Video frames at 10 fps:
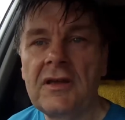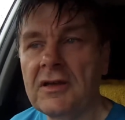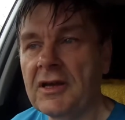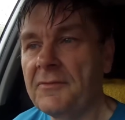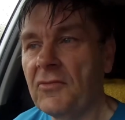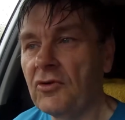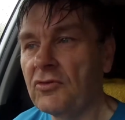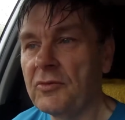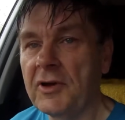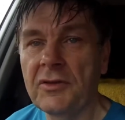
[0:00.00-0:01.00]

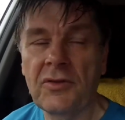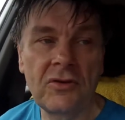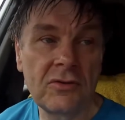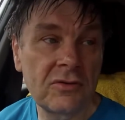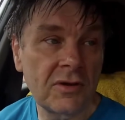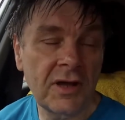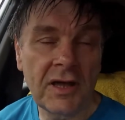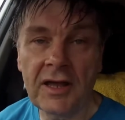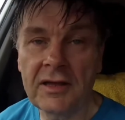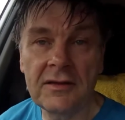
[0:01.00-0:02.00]
all the way through,
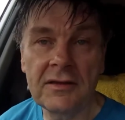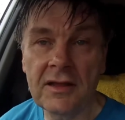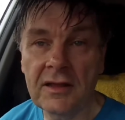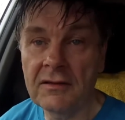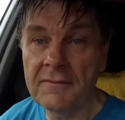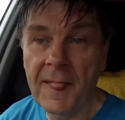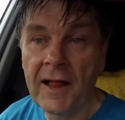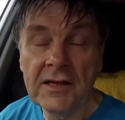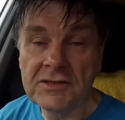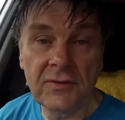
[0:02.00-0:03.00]
and
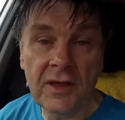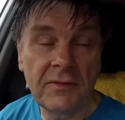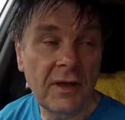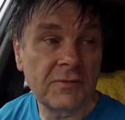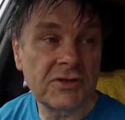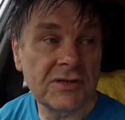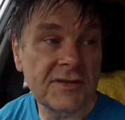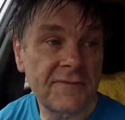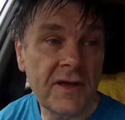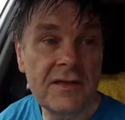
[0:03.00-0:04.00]
so that was
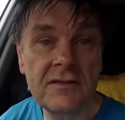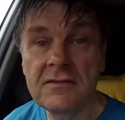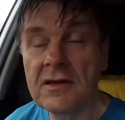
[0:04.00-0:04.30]
just fine.